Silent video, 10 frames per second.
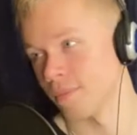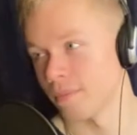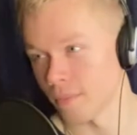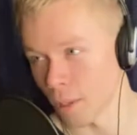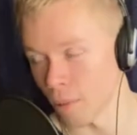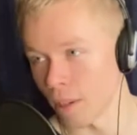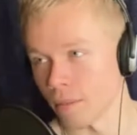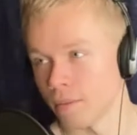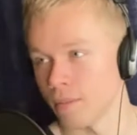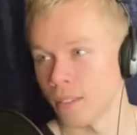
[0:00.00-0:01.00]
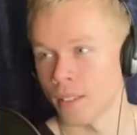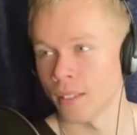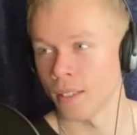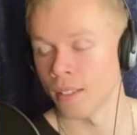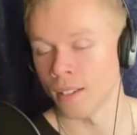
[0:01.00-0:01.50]
I will.
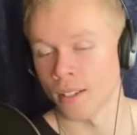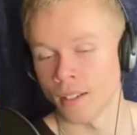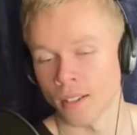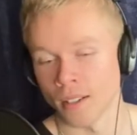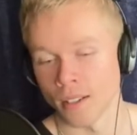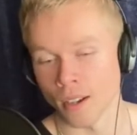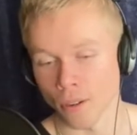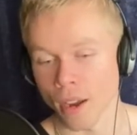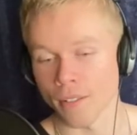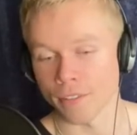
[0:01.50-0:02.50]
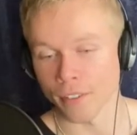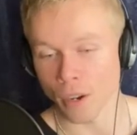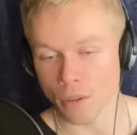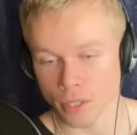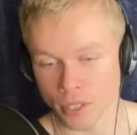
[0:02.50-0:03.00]
All right,
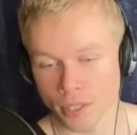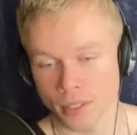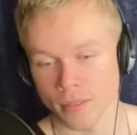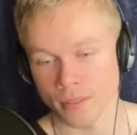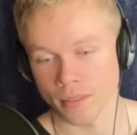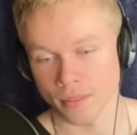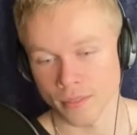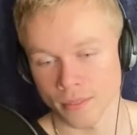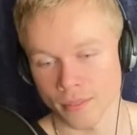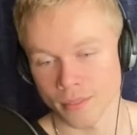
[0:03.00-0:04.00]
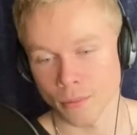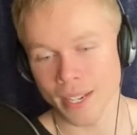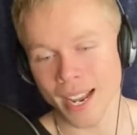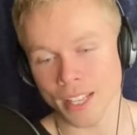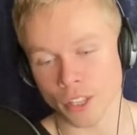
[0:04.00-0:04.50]
folks. We
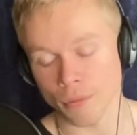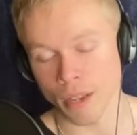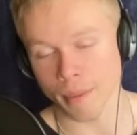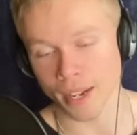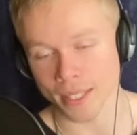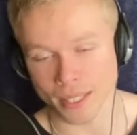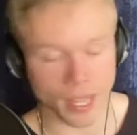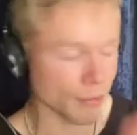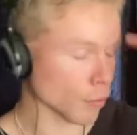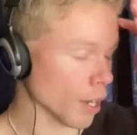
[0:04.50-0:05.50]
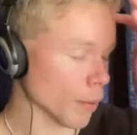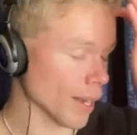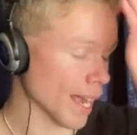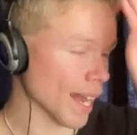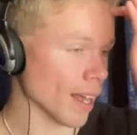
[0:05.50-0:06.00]
got 3 minutes left. What do we
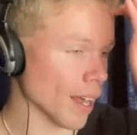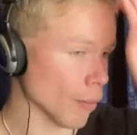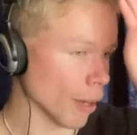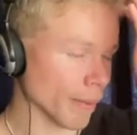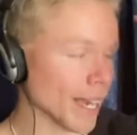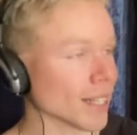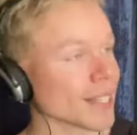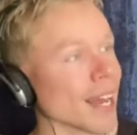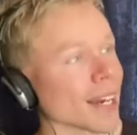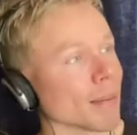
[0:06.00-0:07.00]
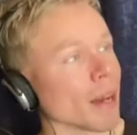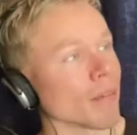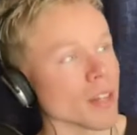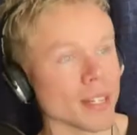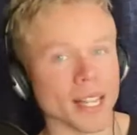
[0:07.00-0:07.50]
gotta talk about for
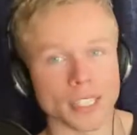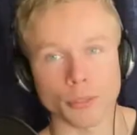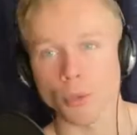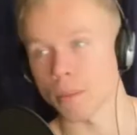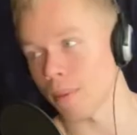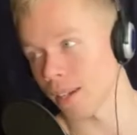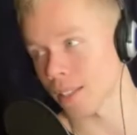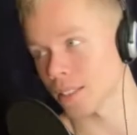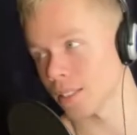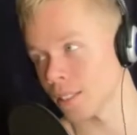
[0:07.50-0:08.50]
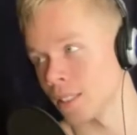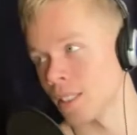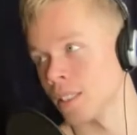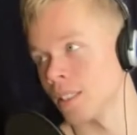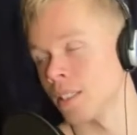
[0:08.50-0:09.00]
the next 3 minutes?
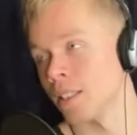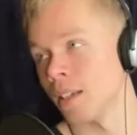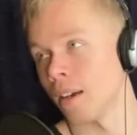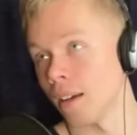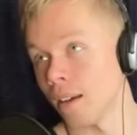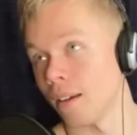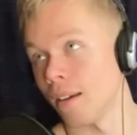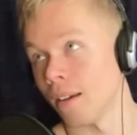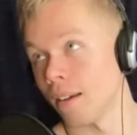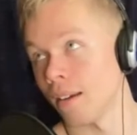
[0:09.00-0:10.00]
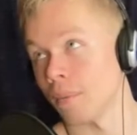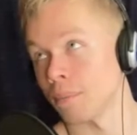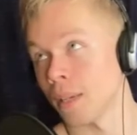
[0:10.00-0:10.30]
Nothing.